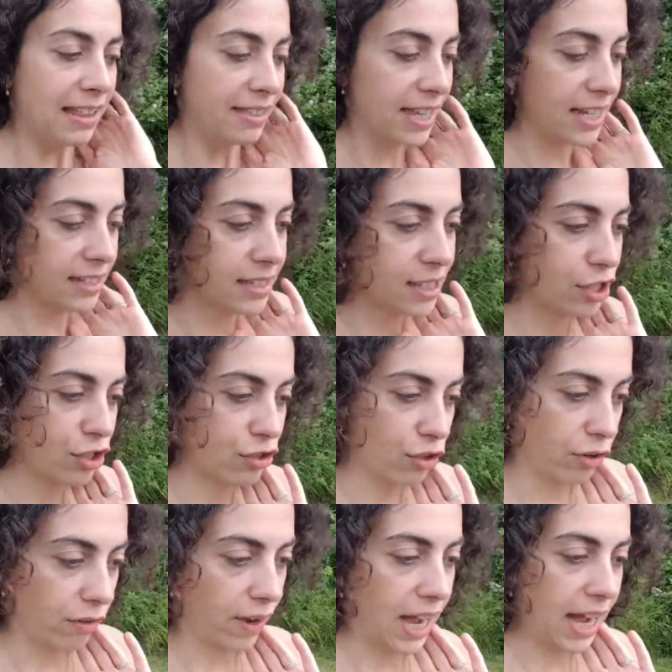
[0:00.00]
this
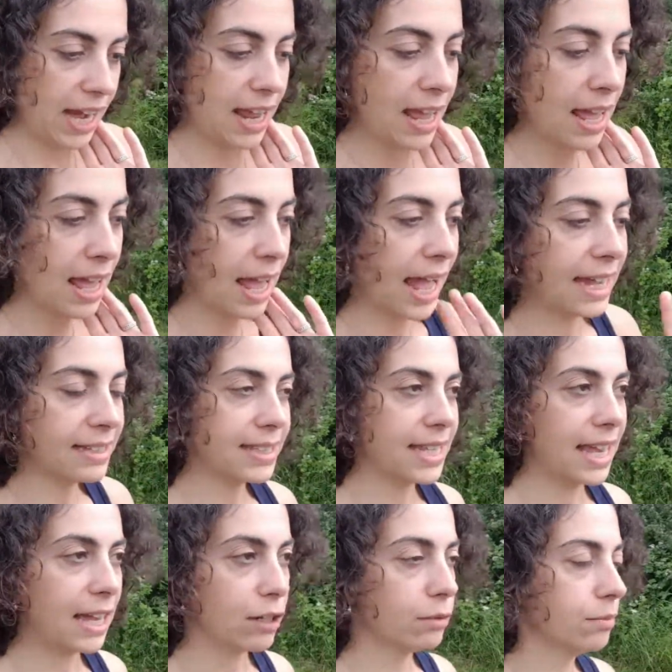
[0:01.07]
story has
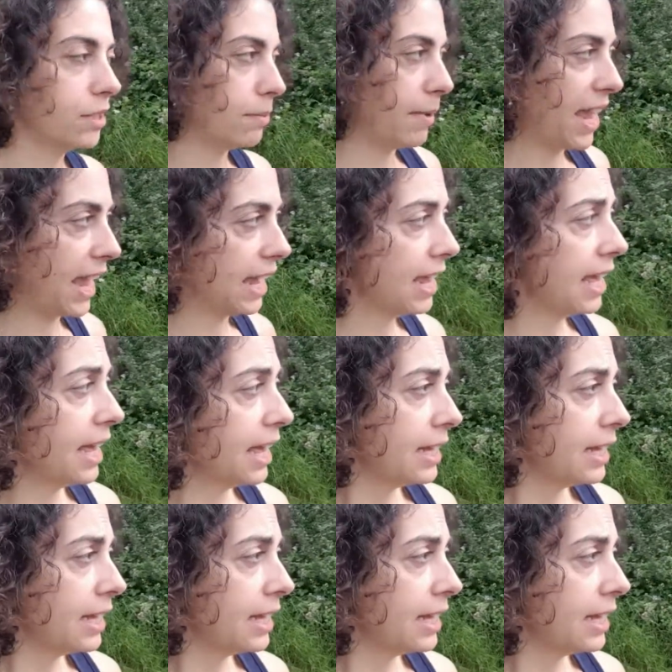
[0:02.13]
helped me